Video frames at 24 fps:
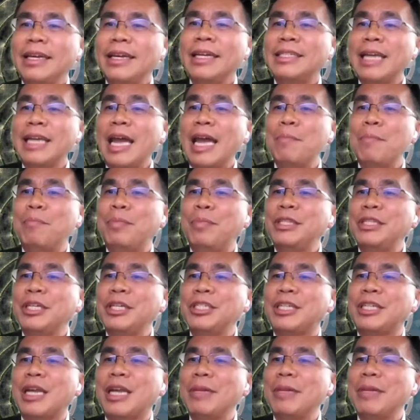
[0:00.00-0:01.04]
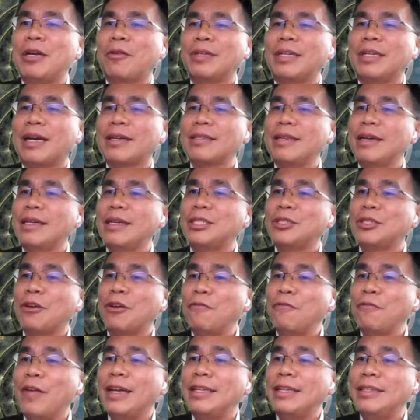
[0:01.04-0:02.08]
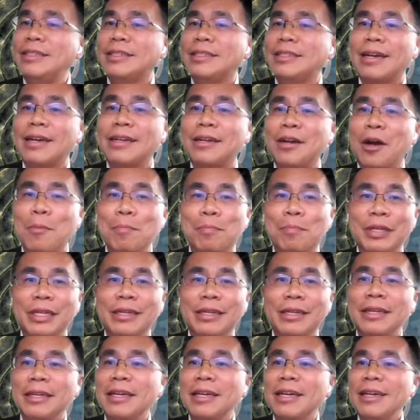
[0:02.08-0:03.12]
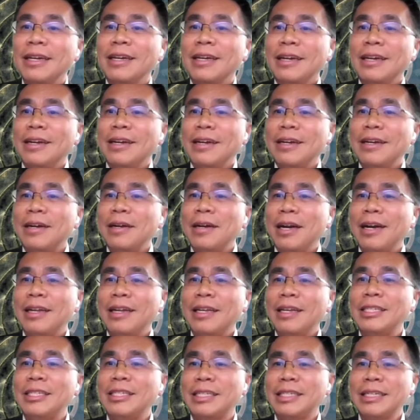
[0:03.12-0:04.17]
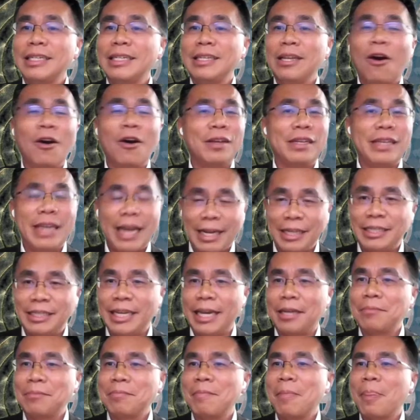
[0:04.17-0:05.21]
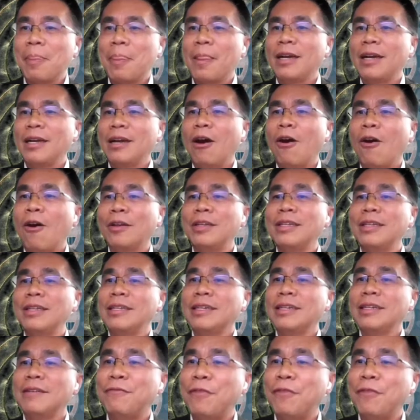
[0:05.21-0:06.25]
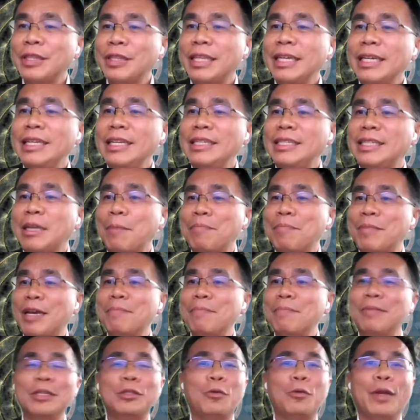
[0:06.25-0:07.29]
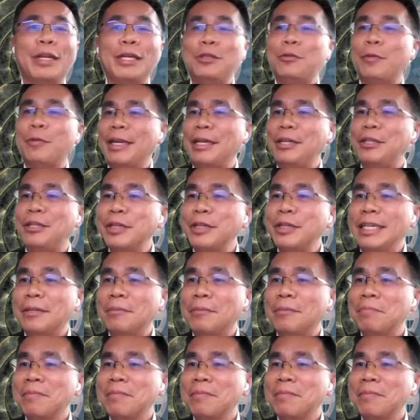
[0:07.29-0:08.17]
is a British semiconductor and software design company listed on Nasdaq on 14 September 2023.